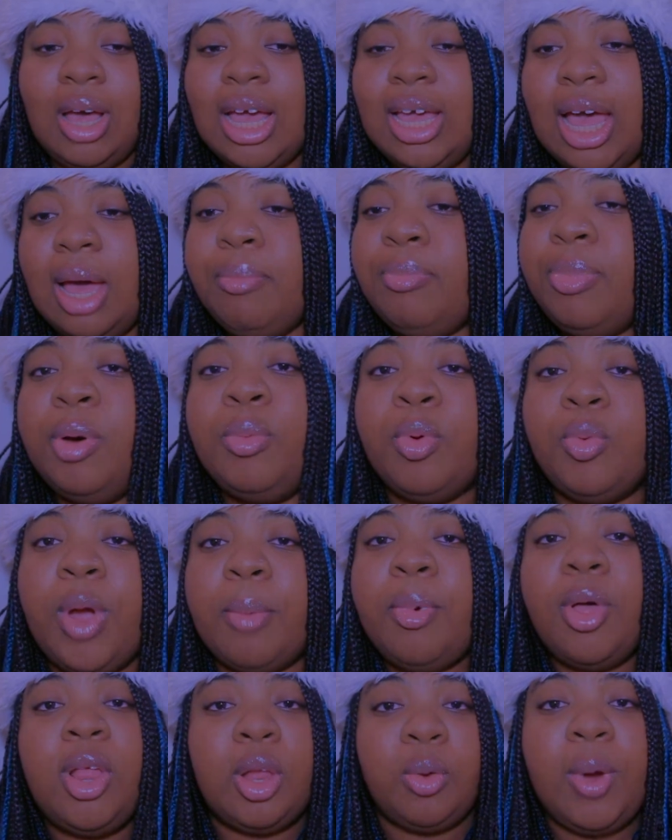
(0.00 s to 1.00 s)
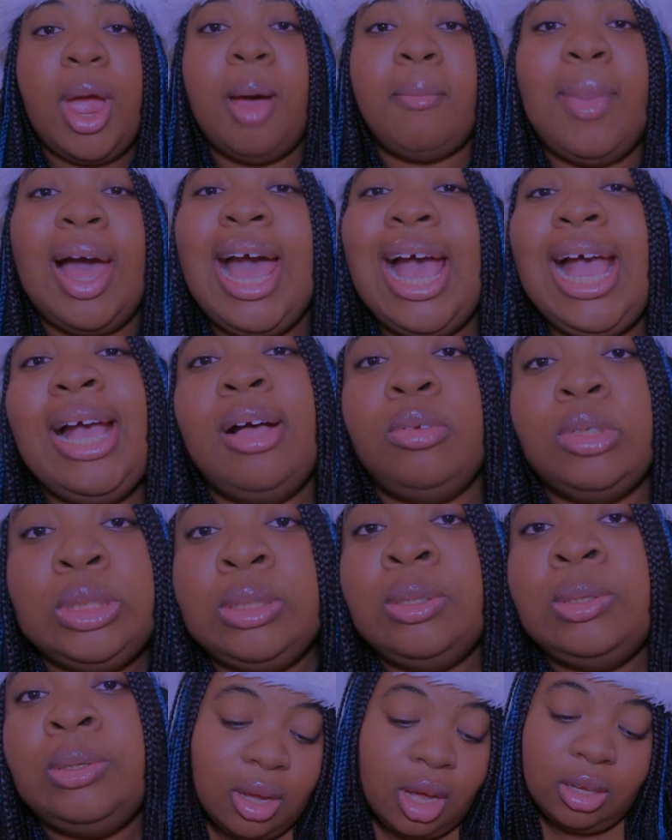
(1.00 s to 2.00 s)
I got bubble wrap all around my house.
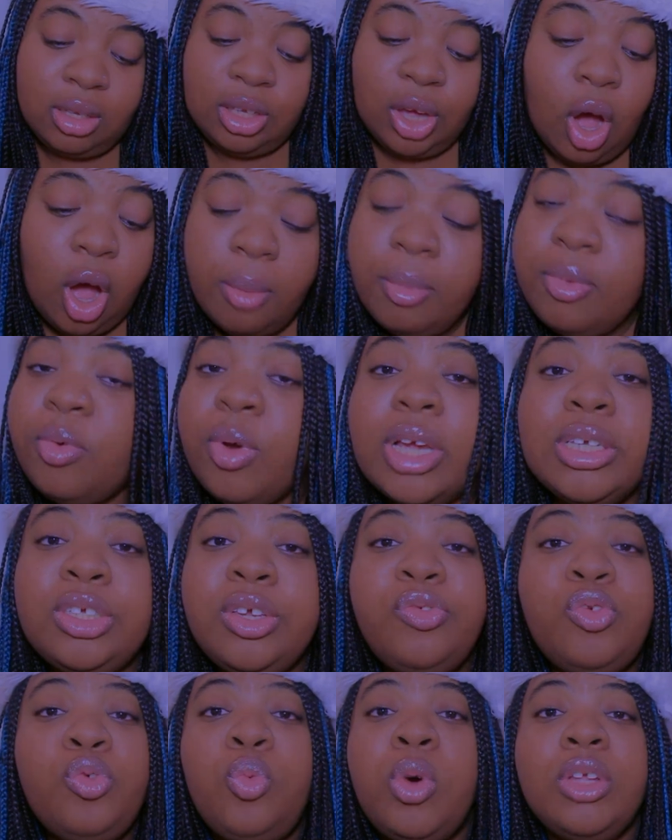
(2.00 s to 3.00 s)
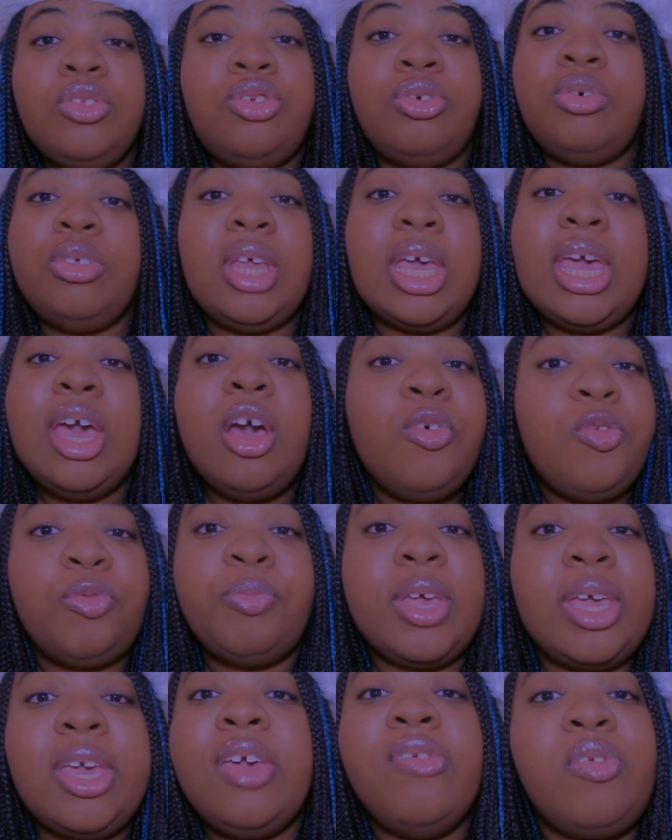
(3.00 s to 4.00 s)
Y'all call me crazy if you want to. The elves
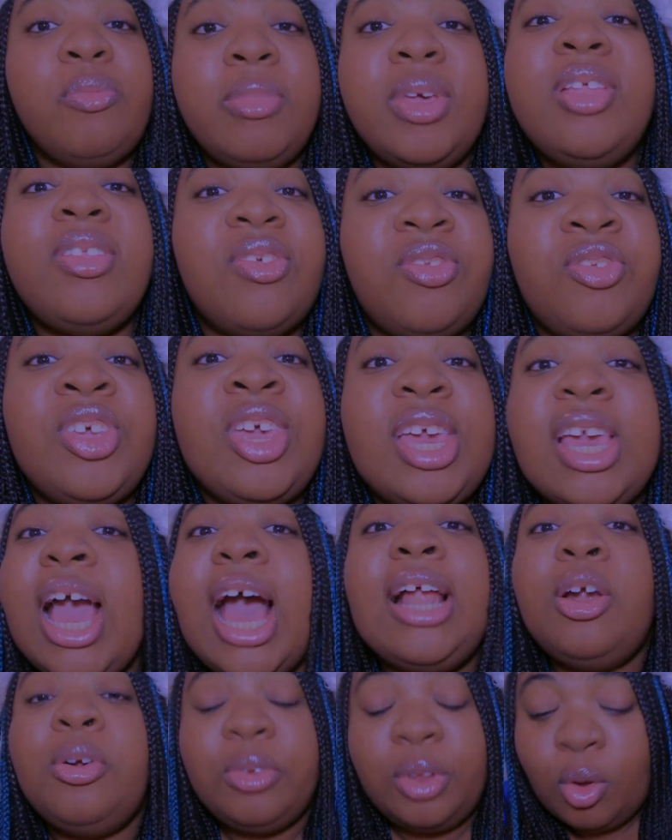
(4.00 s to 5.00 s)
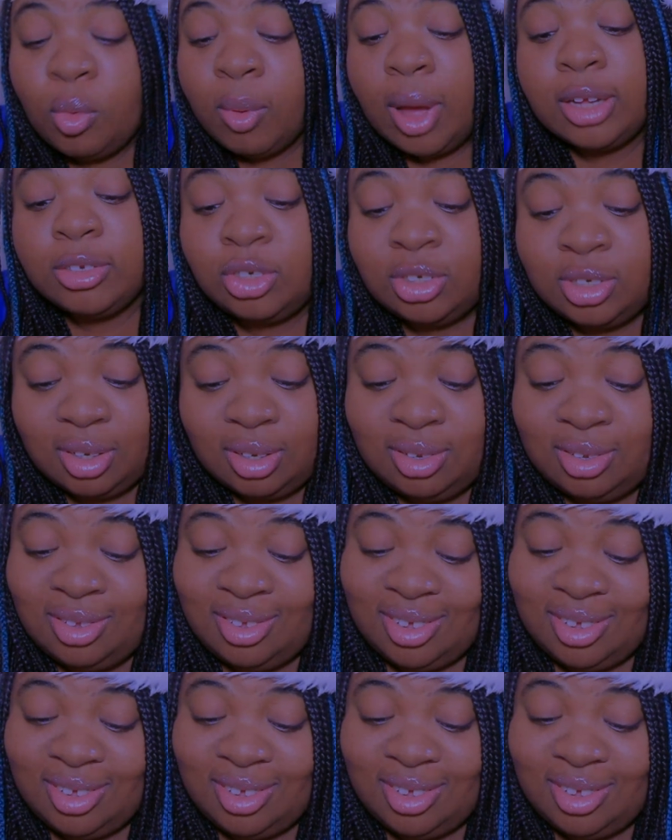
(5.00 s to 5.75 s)
have been giving me the tea. I don't know about you.